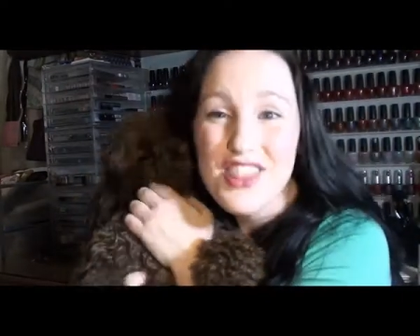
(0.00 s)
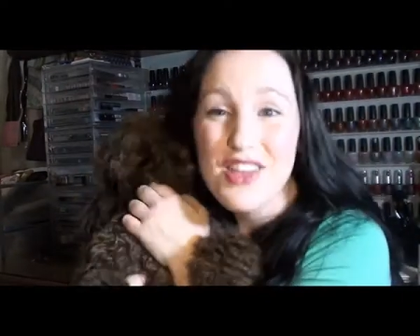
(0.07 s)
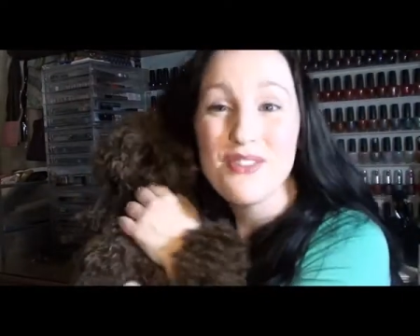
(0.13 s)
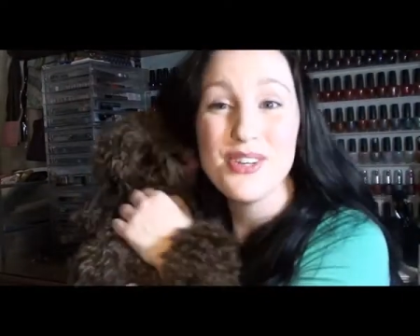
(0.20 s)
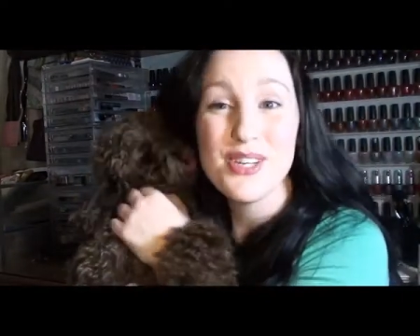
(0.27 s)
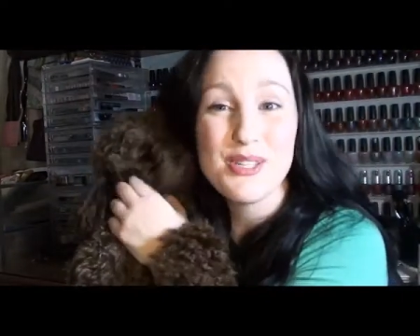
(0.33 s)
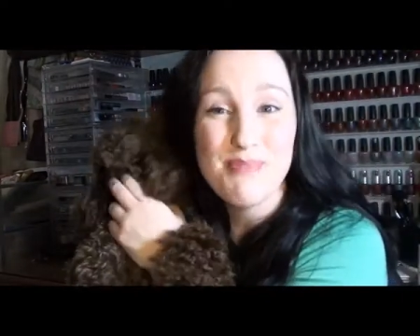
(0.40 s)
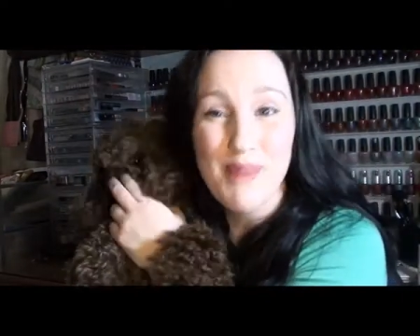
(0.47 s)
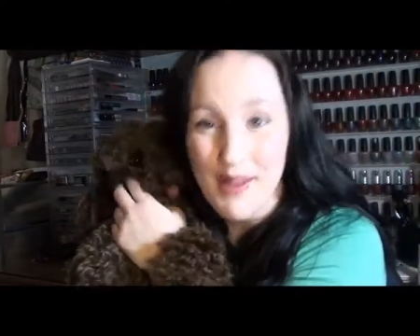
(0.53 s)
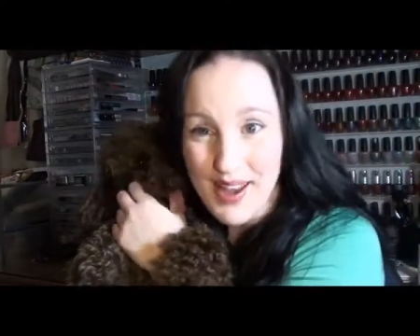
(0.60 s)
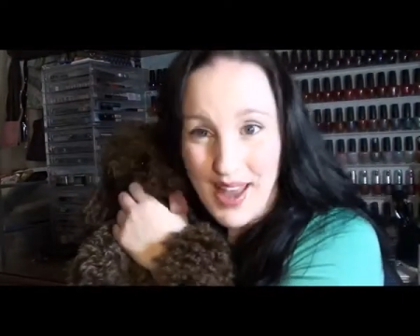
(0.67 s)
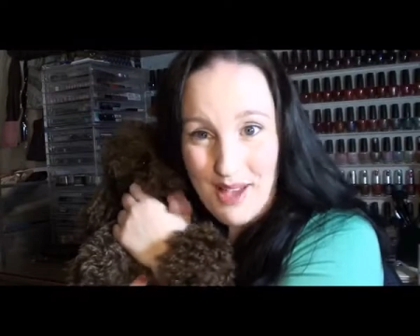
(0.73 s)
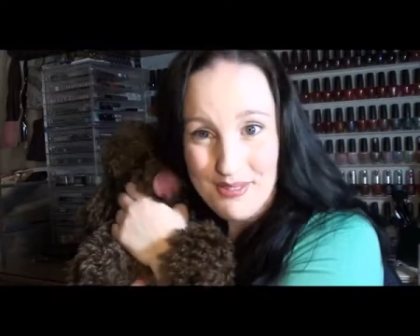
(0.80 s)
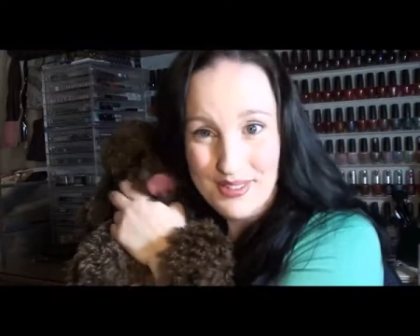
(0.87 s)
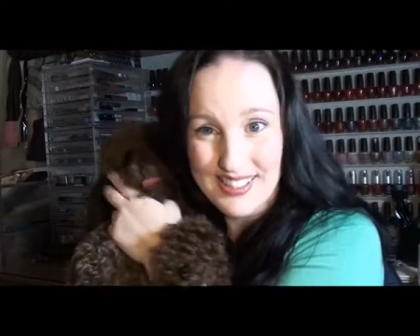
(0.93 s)
They've just been
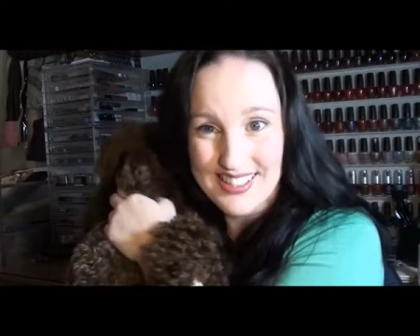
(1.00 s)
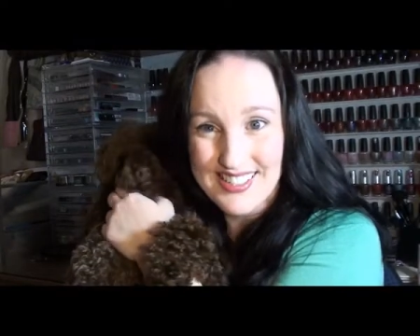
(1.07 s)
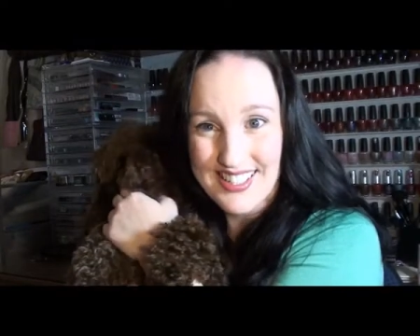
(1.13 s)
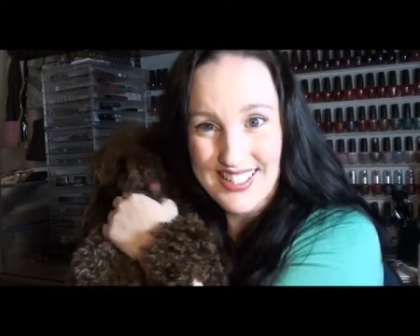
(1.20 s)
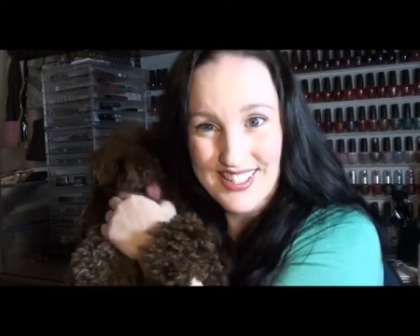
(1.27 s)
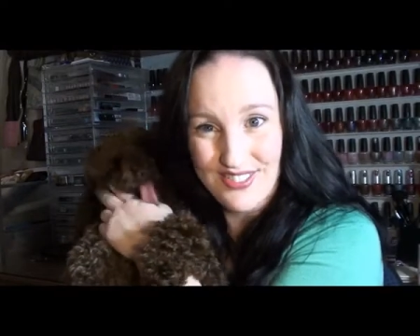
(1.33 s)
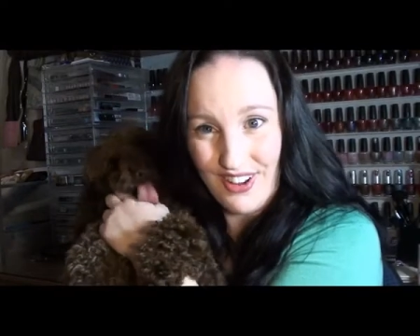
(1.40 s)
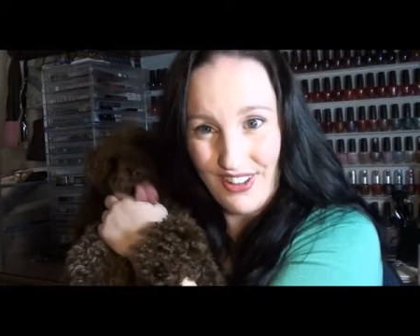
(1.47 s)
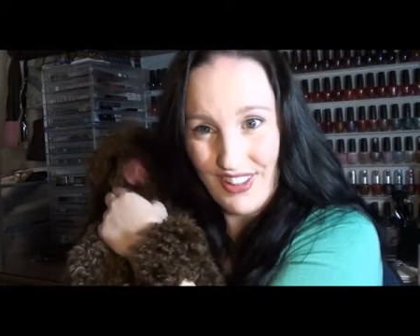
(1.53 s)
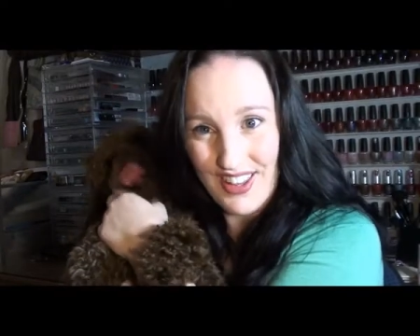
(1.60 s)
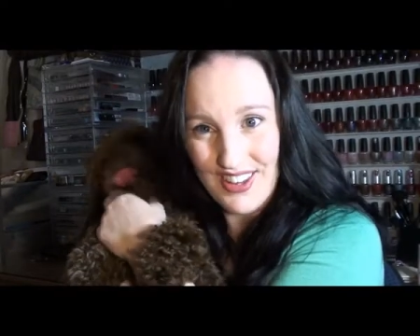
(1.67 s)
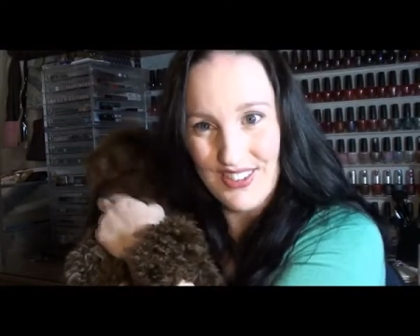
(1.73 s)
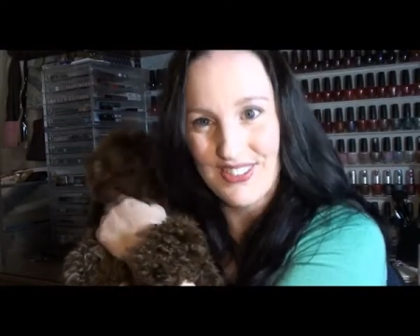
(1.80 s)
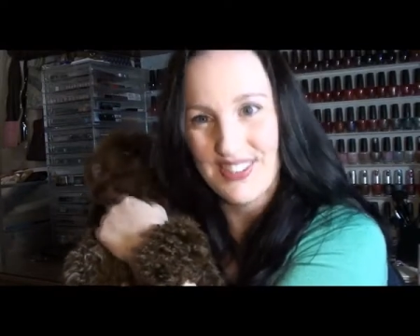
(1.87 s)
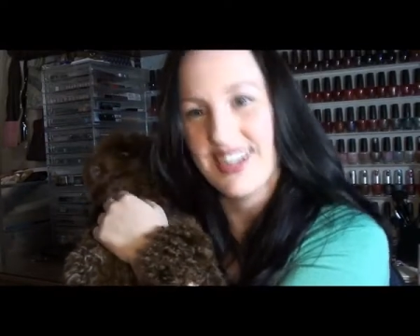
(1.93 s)
napping, so that's why they're
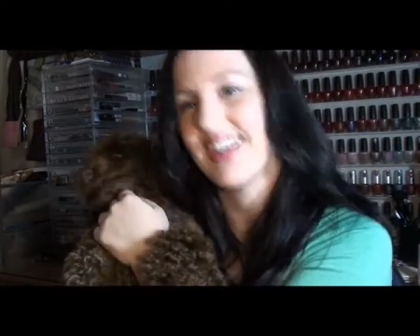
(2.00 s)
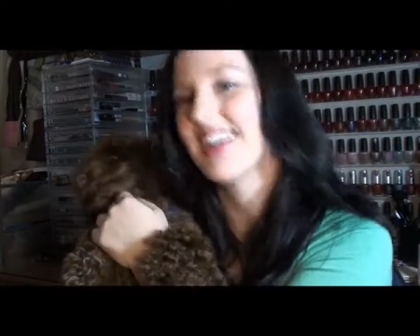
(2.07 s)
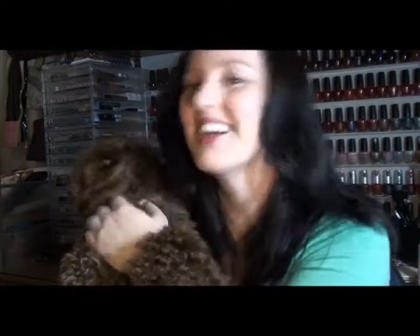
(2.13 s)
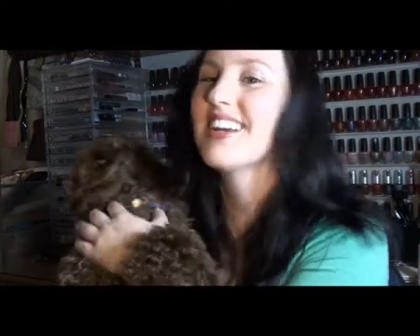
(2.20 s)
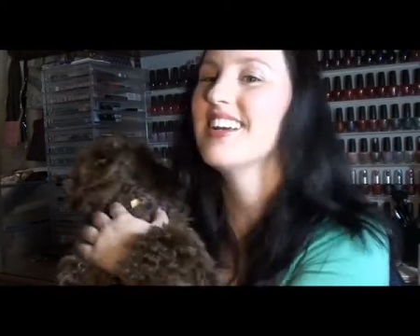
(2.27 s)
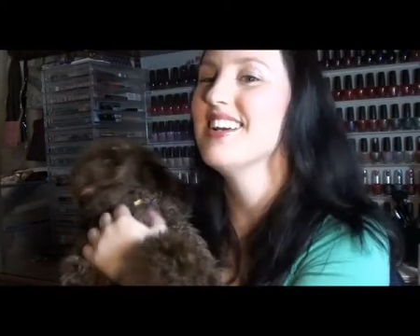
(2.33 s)
yawning.